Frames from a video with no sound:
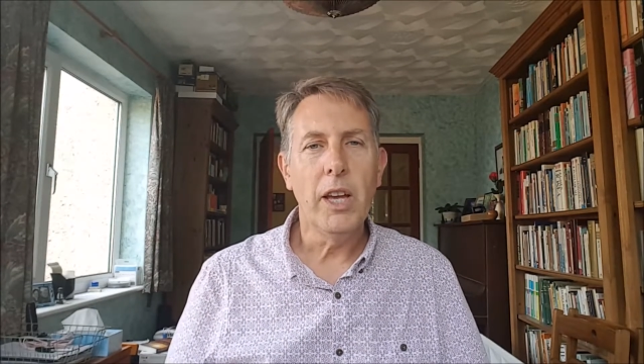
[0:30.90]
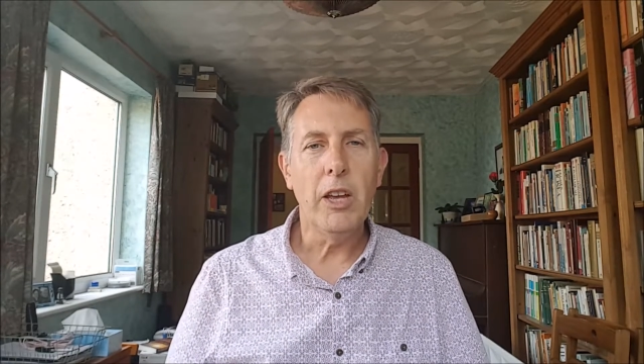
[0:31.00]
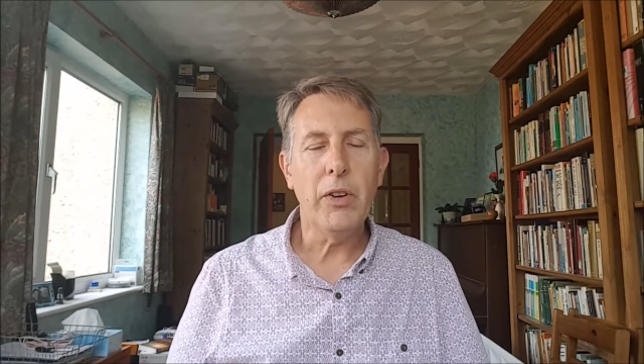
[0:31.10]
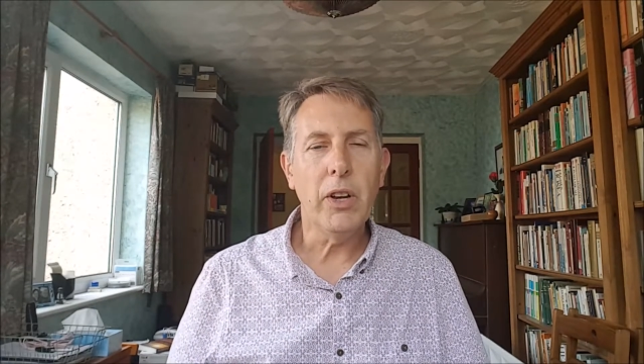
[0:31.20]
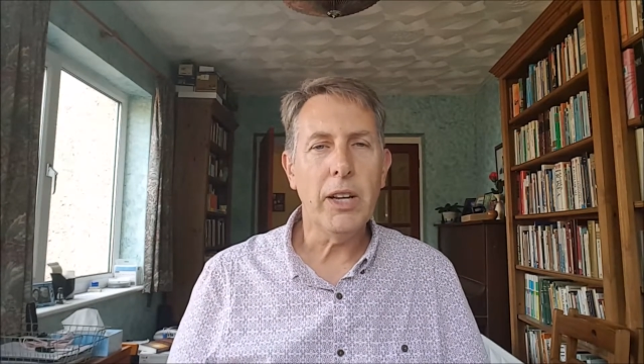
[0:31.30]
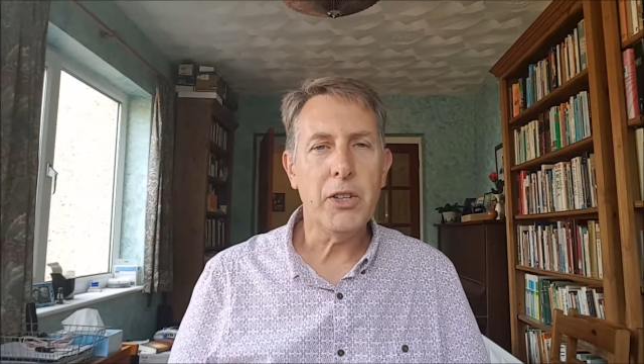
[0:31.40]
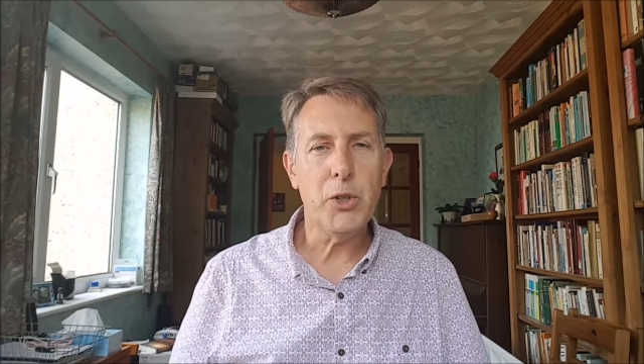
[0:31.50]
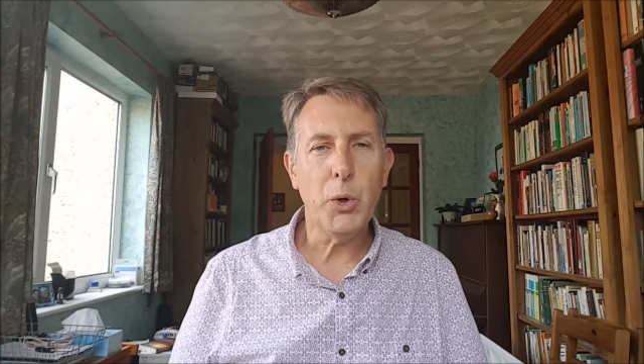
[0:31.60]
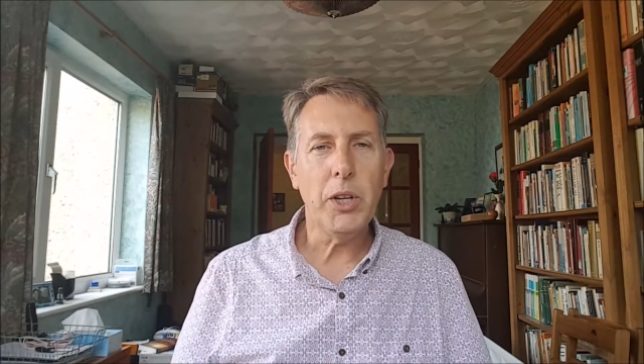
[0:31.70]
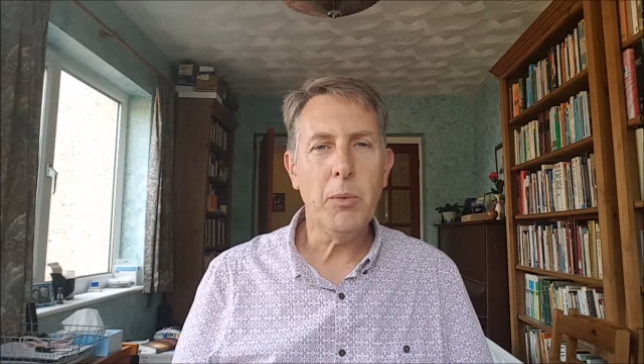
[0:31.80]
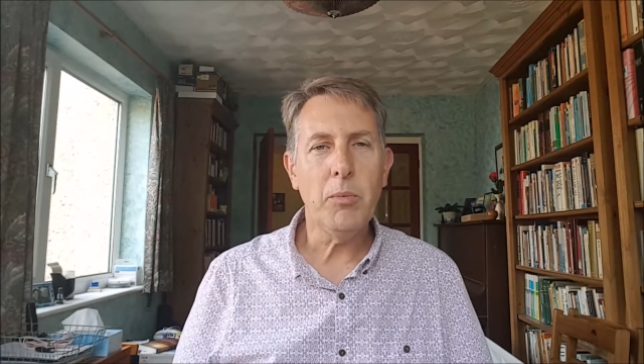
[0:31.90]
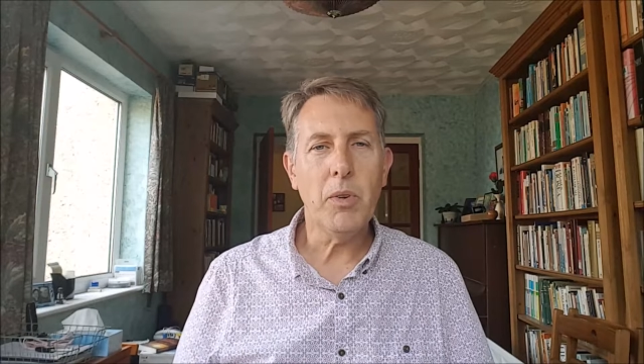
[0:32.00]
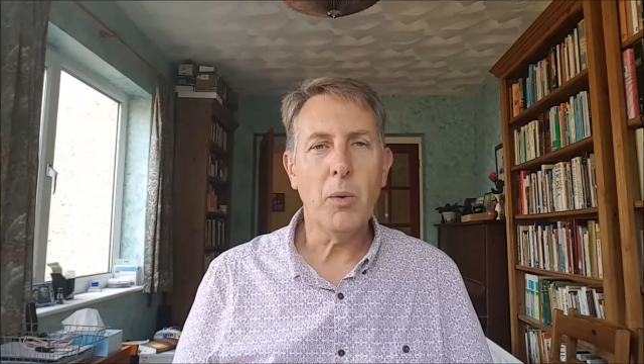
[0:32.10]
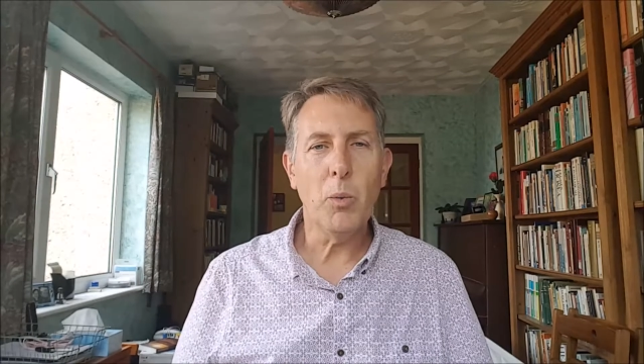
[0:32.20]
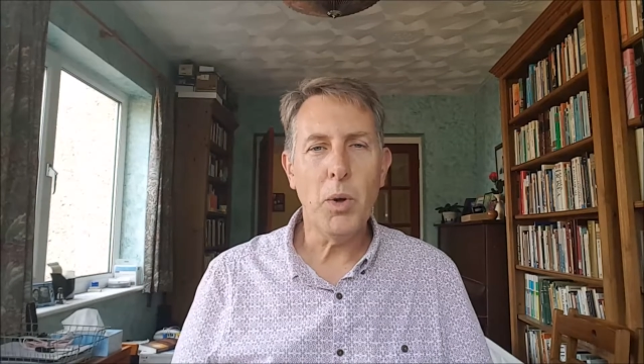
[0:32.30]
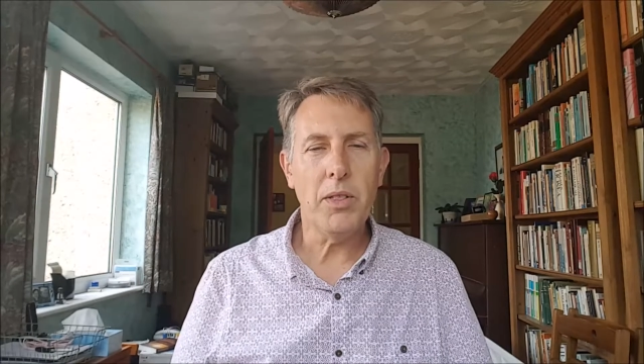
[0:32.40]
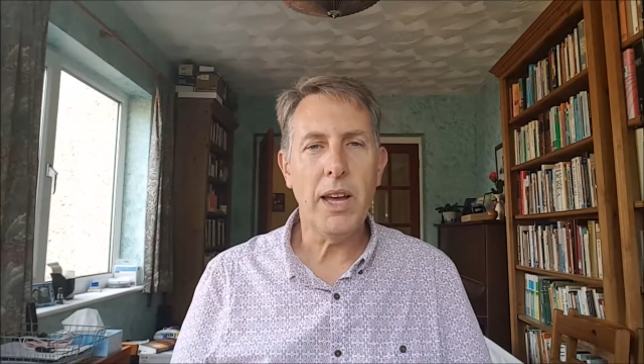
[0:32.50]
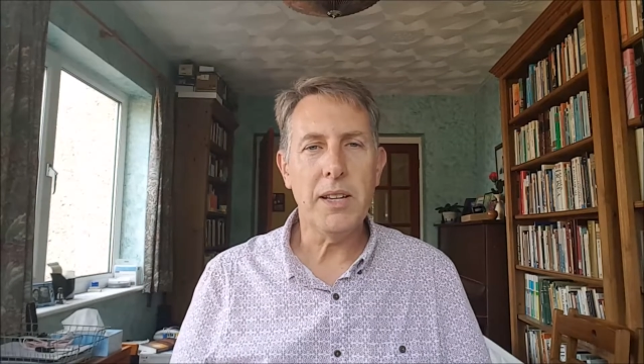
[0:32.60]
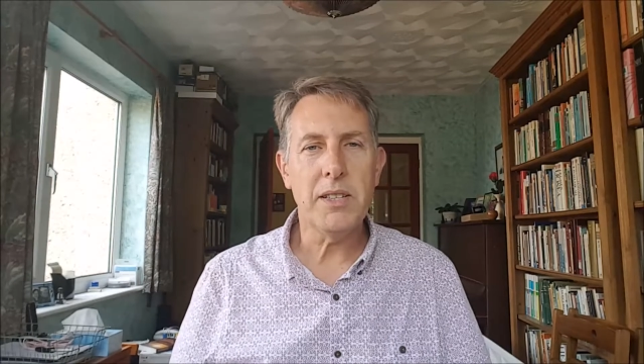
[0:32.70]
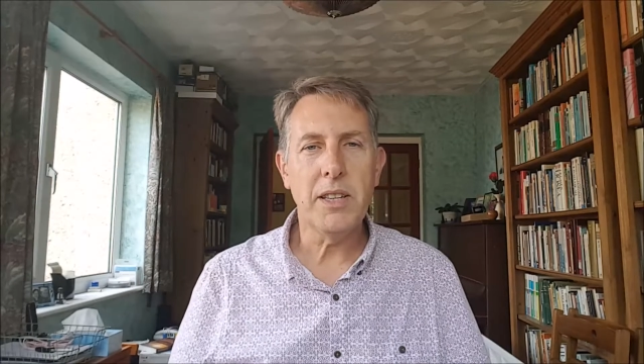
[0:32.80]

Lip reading: If you'd like to join in with that,